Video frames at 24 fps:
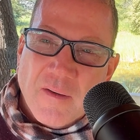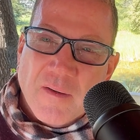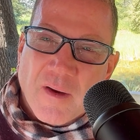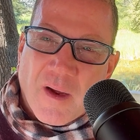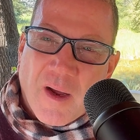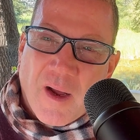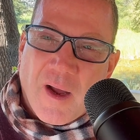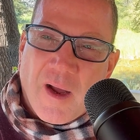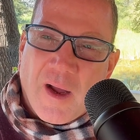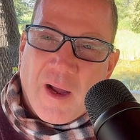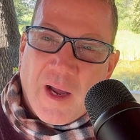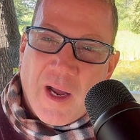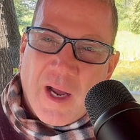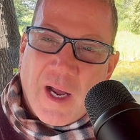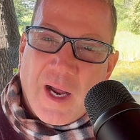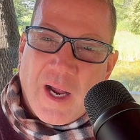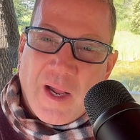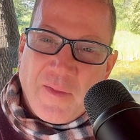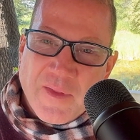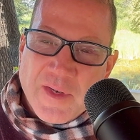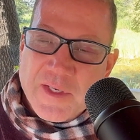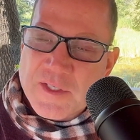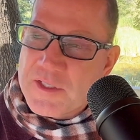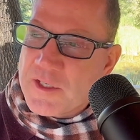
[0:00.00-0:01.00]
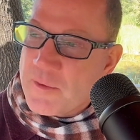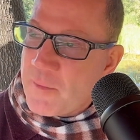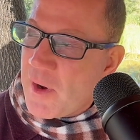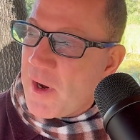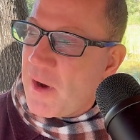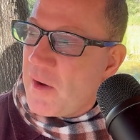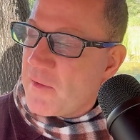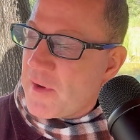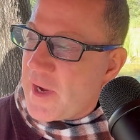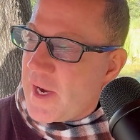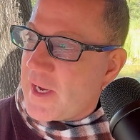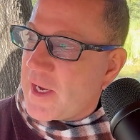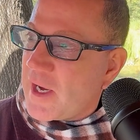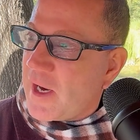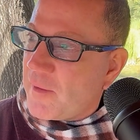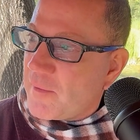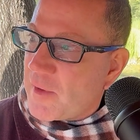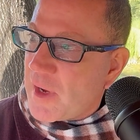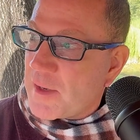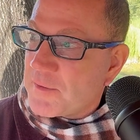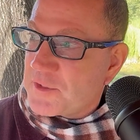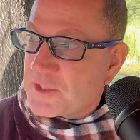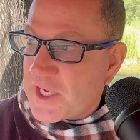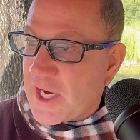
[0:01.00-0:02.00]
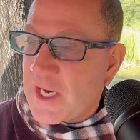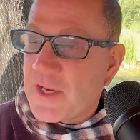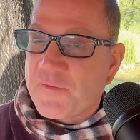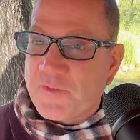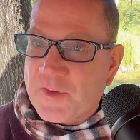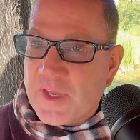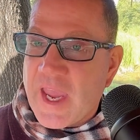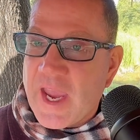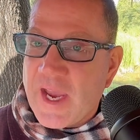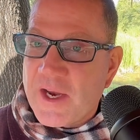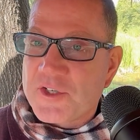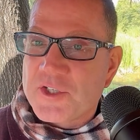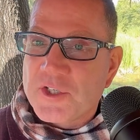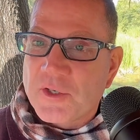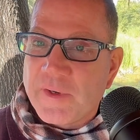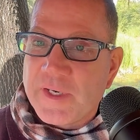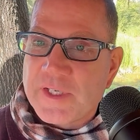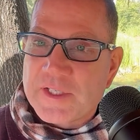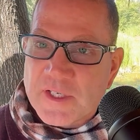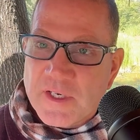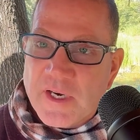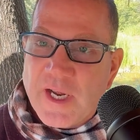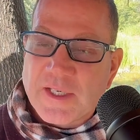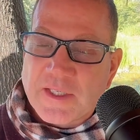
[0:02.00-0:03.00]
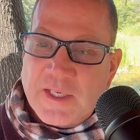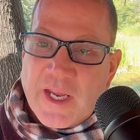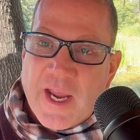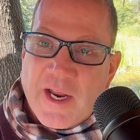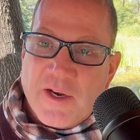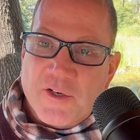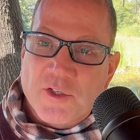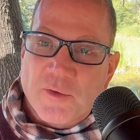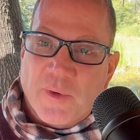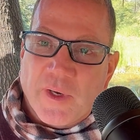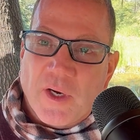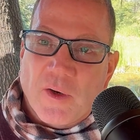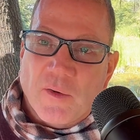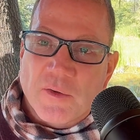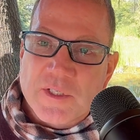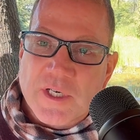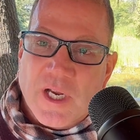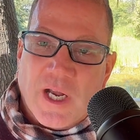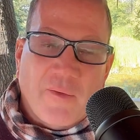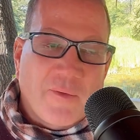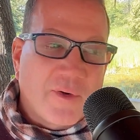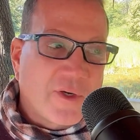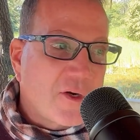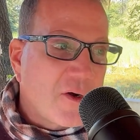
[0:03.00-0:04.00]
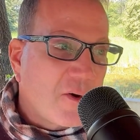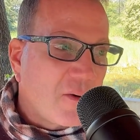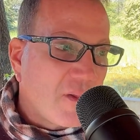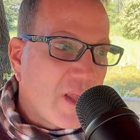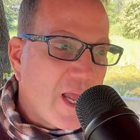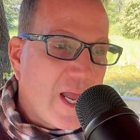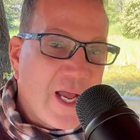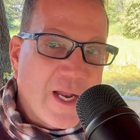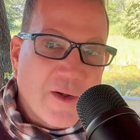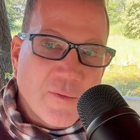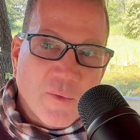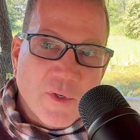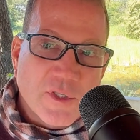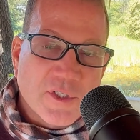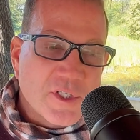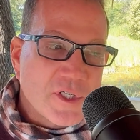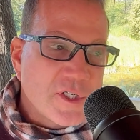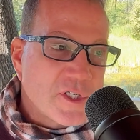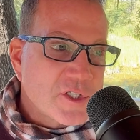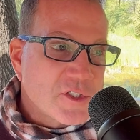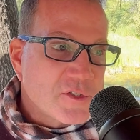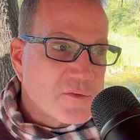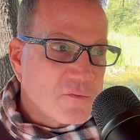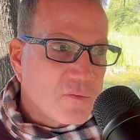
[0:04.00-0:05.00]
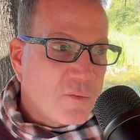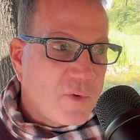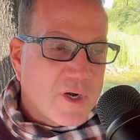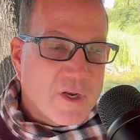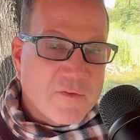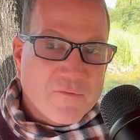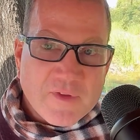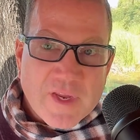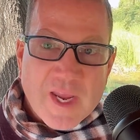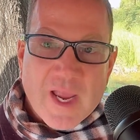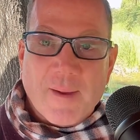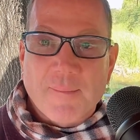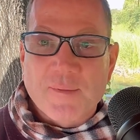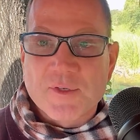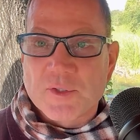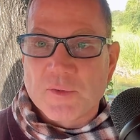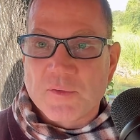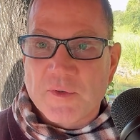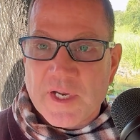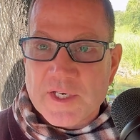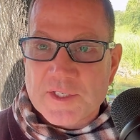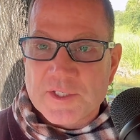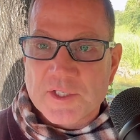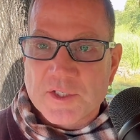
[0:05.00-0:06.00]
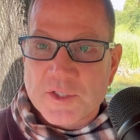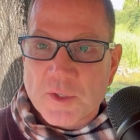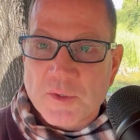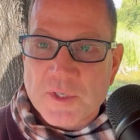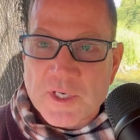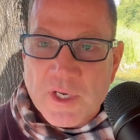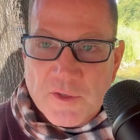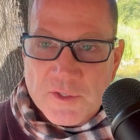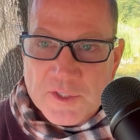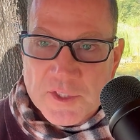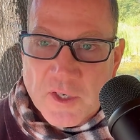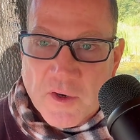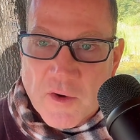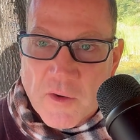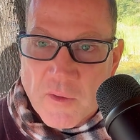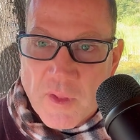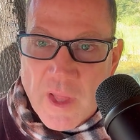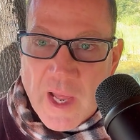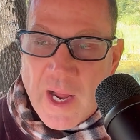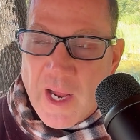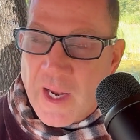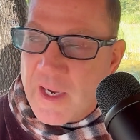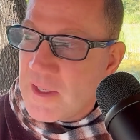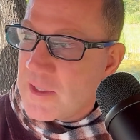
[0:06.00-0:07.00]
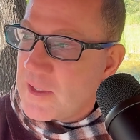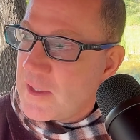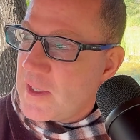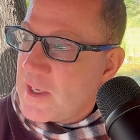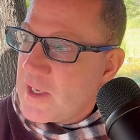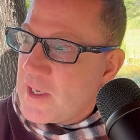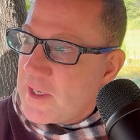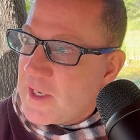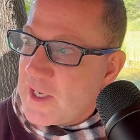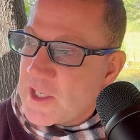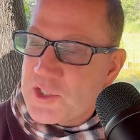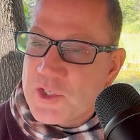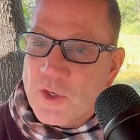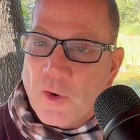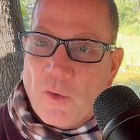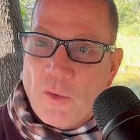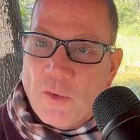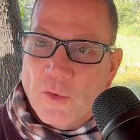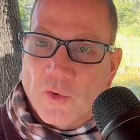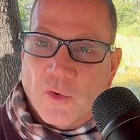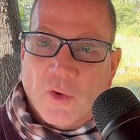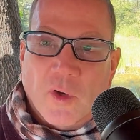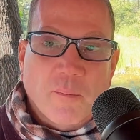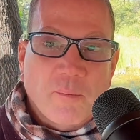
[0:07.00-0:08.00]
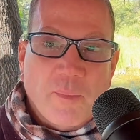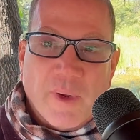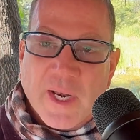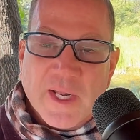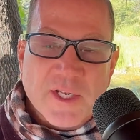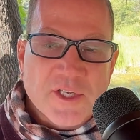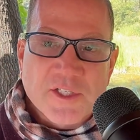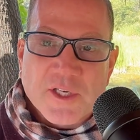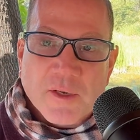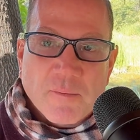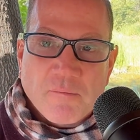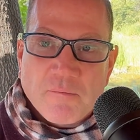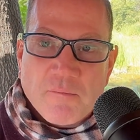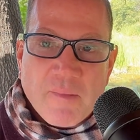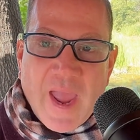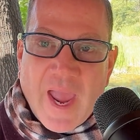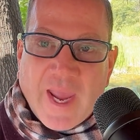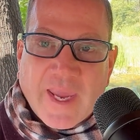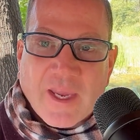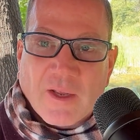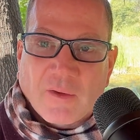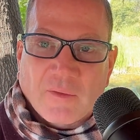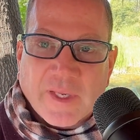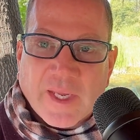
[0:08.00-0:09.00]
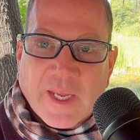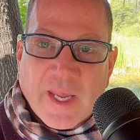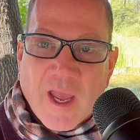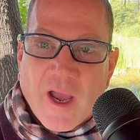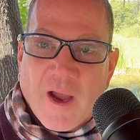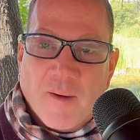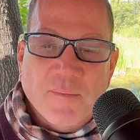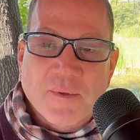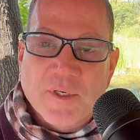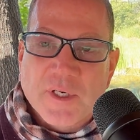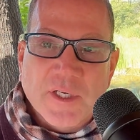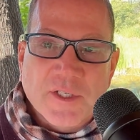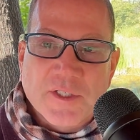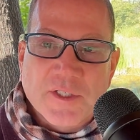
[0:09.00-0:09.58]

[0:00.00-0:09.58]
And then tomorrow night, I'm staying at the Cantory tonight, the Cantory Hotel in Kolat, which is one of the absolute nicest hotels in Kolat. It's older, but it's immaculately kept.